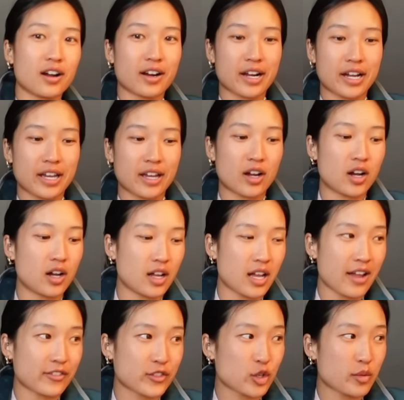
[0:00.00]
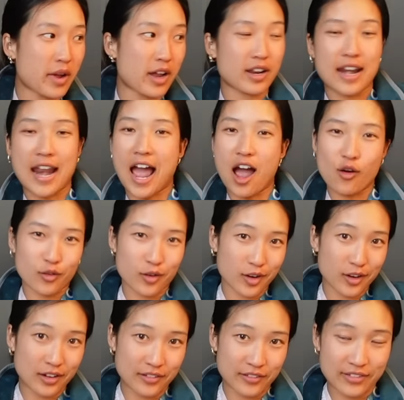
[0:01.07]
all right, y'all. After about an hour
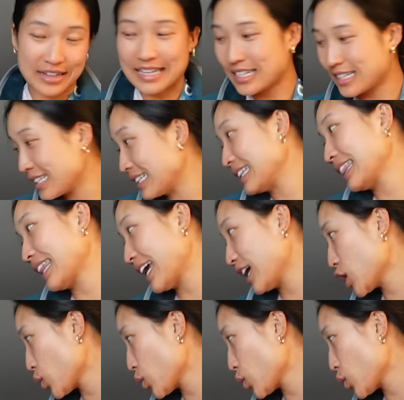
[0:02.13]
of laying